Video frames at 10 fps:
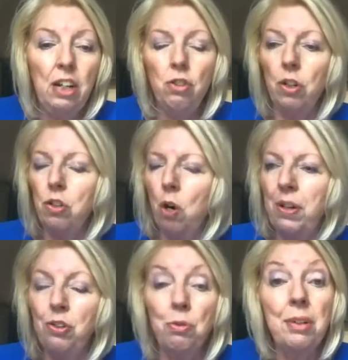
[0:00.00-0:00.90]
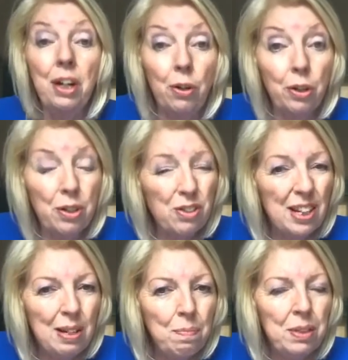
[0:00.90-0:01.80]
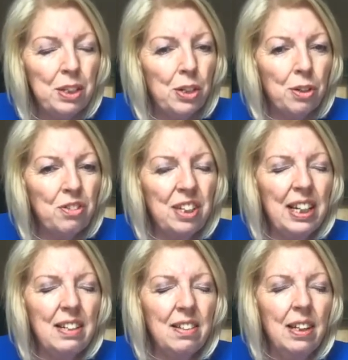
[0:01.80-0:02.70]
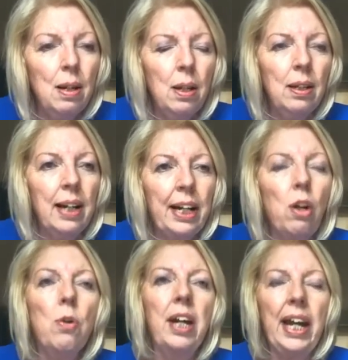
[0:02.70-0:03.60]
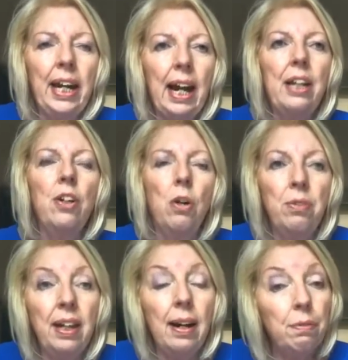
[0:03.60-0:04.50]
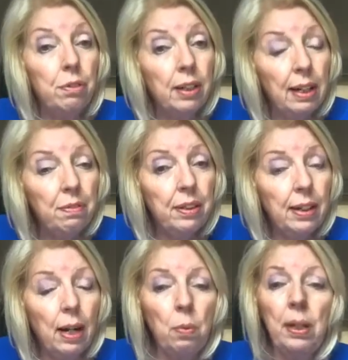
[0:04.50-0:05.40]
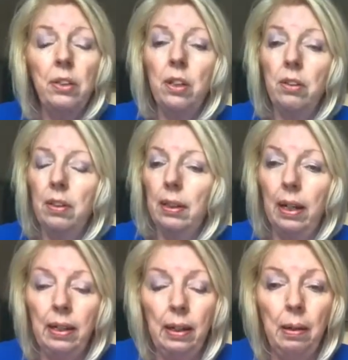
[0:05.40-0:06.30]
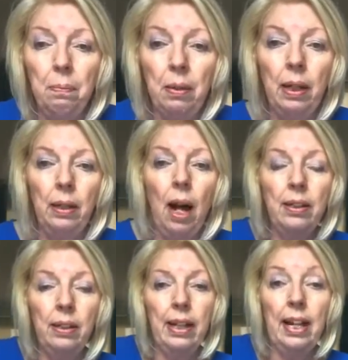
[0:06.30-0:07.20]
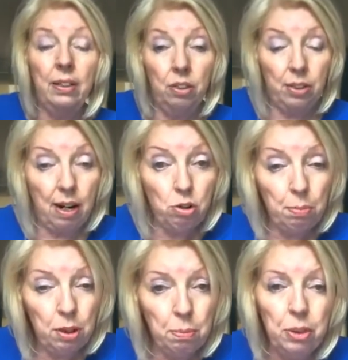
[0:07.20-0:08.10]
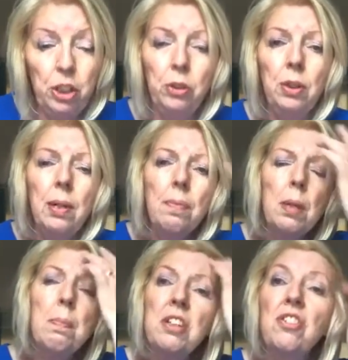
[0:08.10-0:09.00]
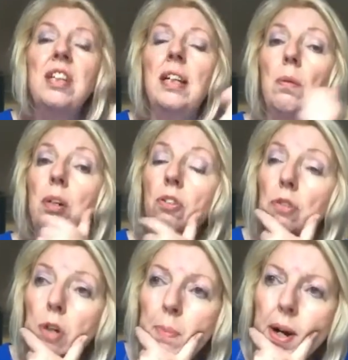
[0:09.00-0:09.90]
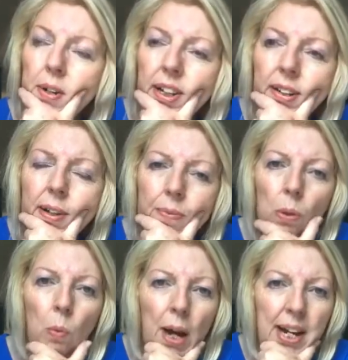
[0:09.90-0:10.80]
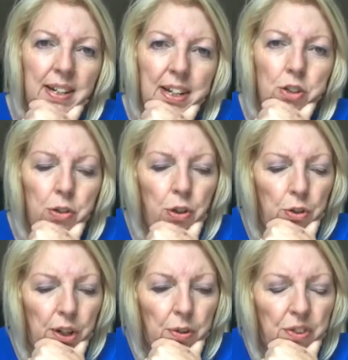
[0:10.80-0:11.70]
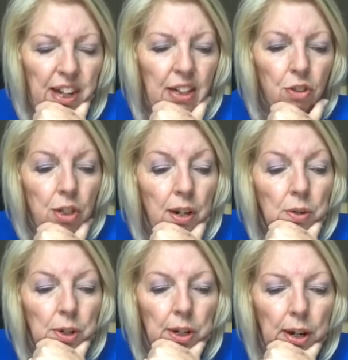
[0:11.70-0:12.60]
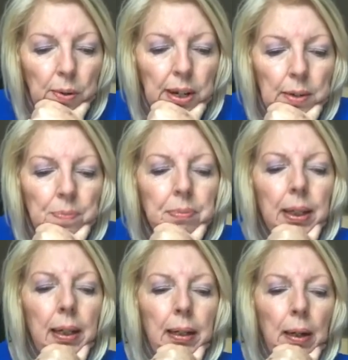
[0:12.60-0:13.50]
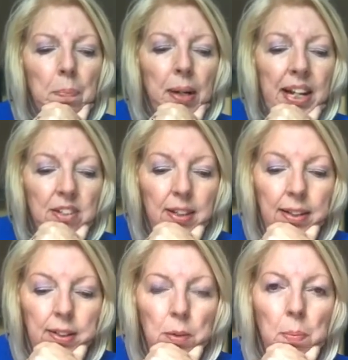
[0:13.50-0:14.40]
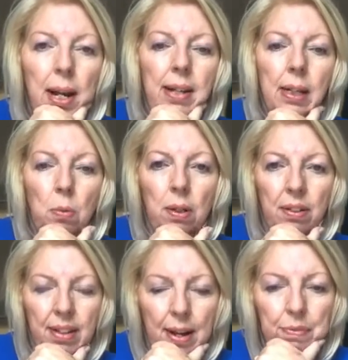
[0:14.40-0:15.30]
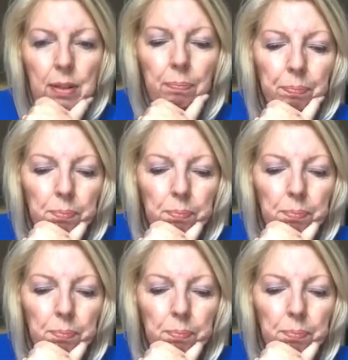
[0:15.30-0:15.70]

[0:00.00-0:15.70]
He's not going to rehearse your sins like, okay, I know they are forgiven. I will not uh, uh um, held it accountable to you, but still I want to talk about it. Why did you do those things? No, no, no. He uh, placed under the blood. He will never